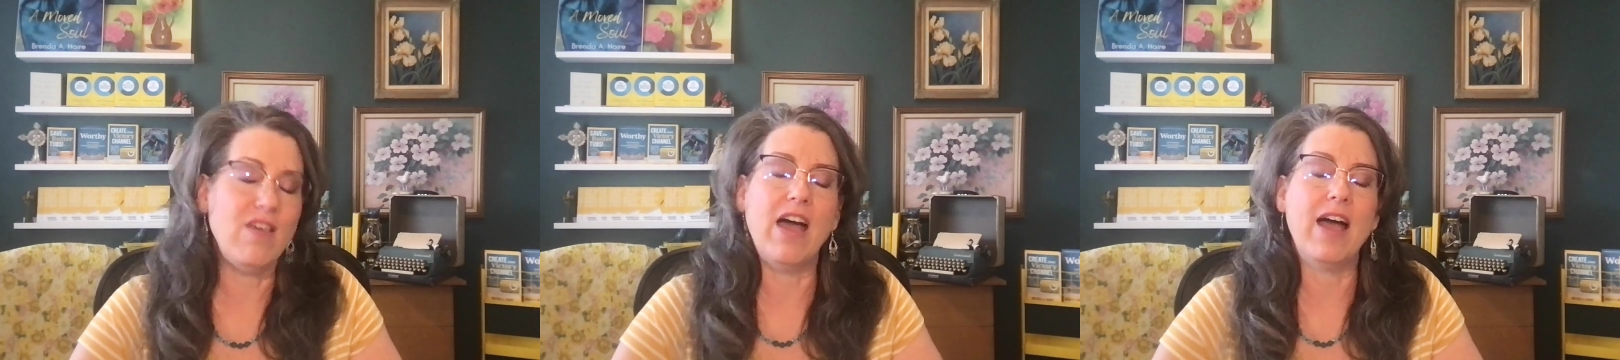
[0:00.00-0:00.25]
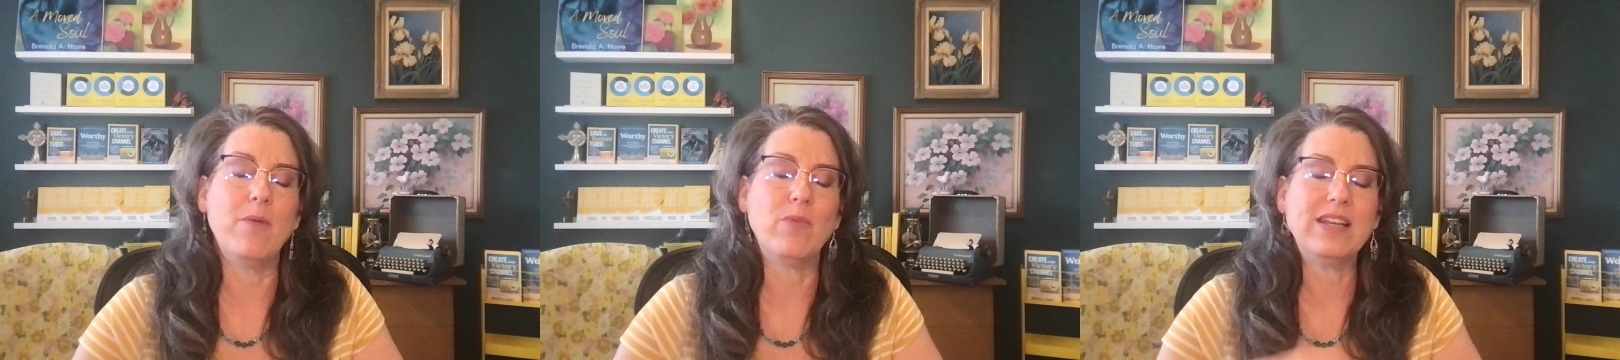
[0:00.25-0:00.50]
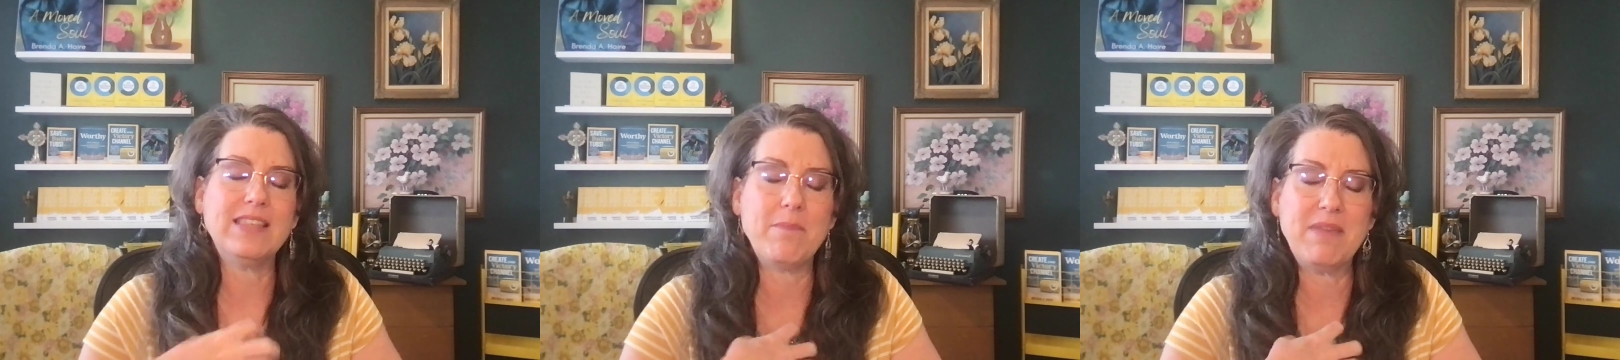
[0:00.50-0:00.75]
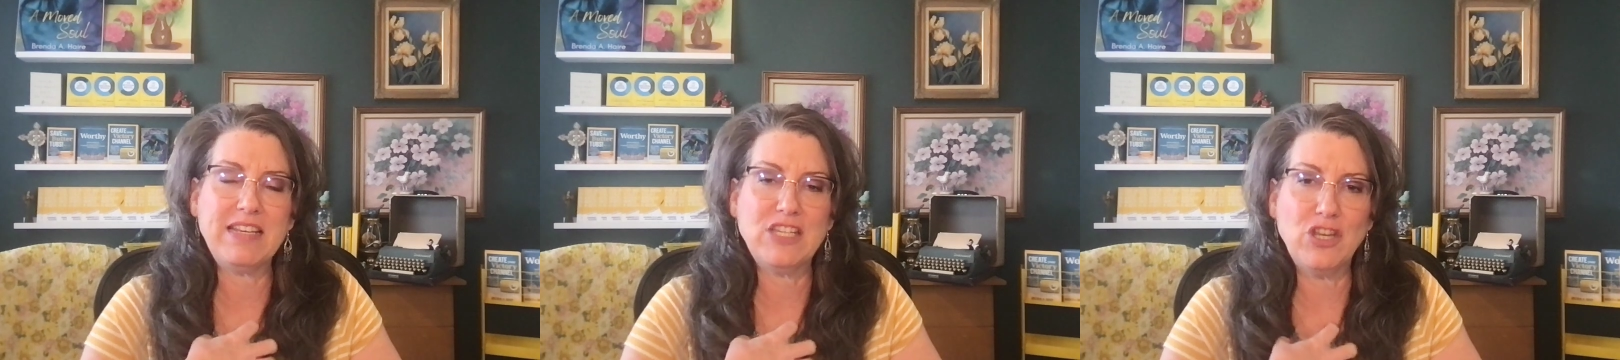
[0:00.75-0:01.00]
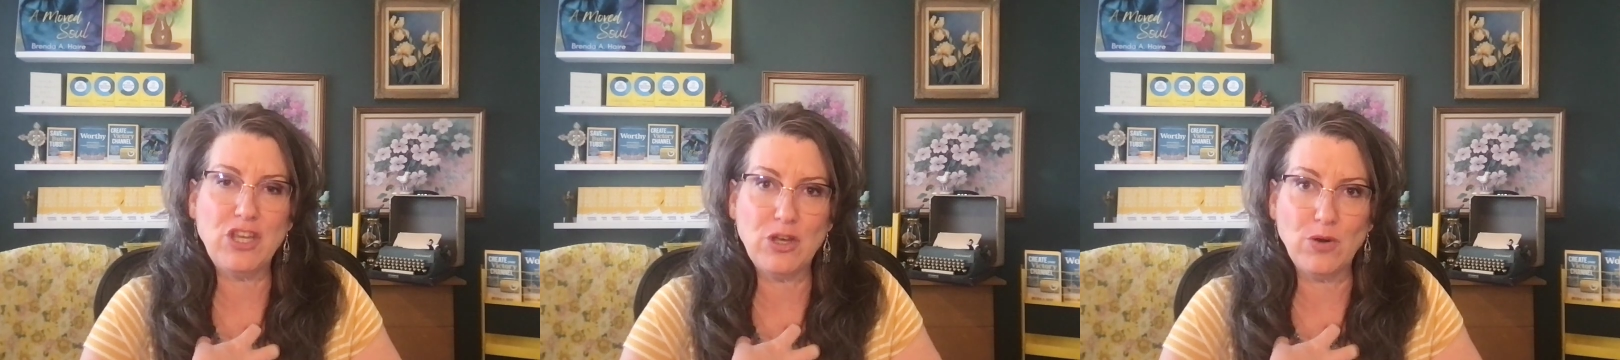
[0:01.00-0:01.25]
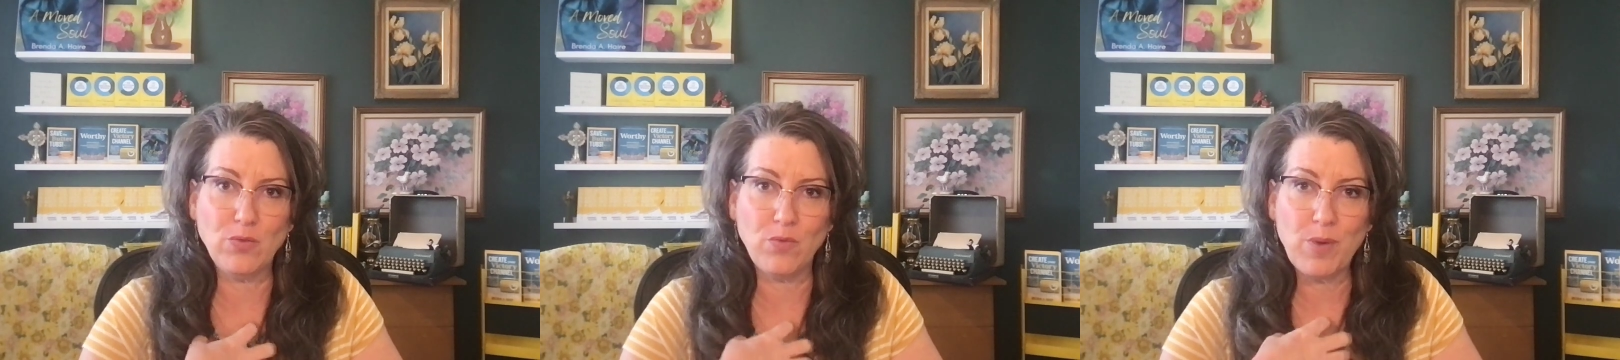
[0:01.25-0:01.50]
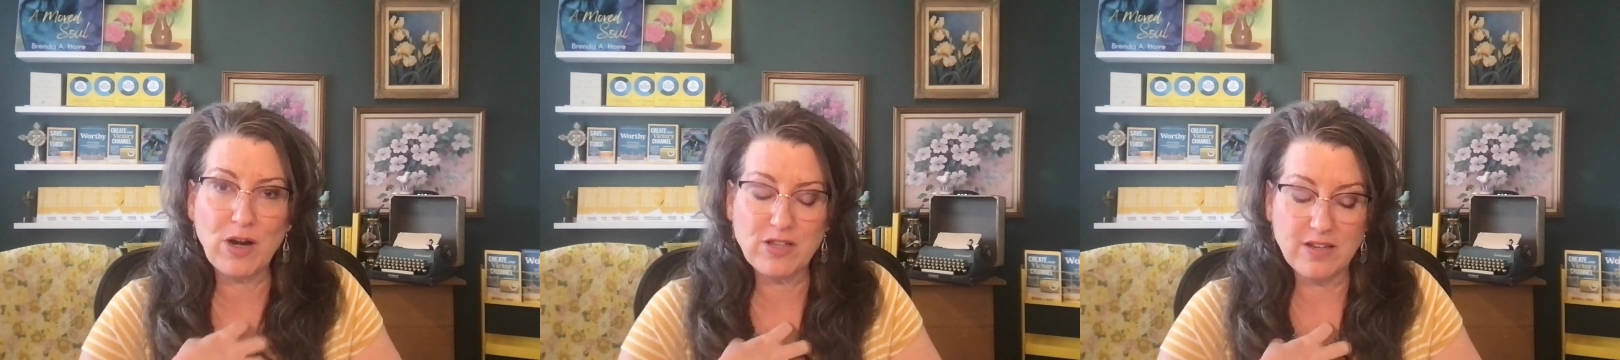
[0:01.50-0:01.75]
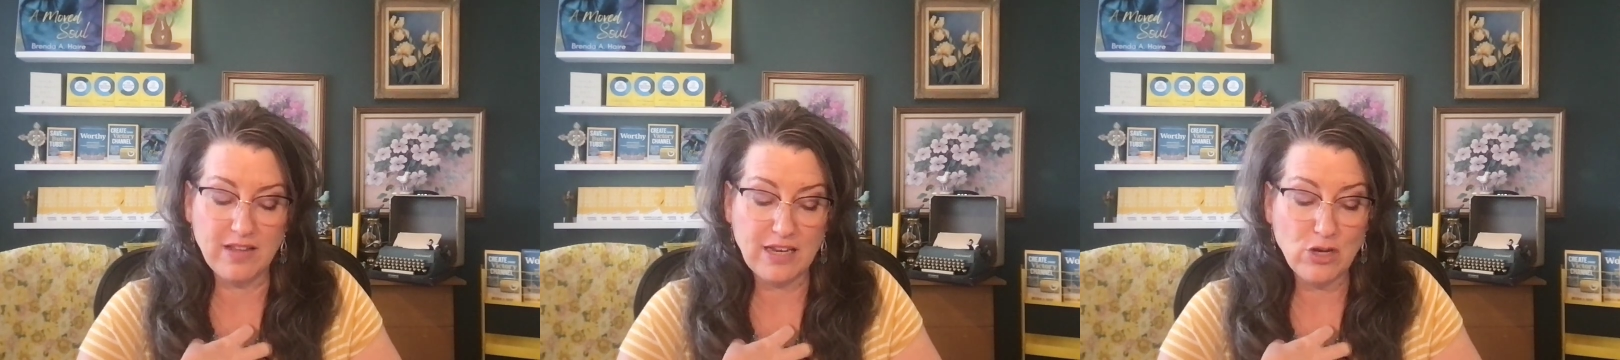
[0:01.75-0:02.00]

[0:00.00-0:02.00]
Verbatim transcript: Um, what does that mean to you personally?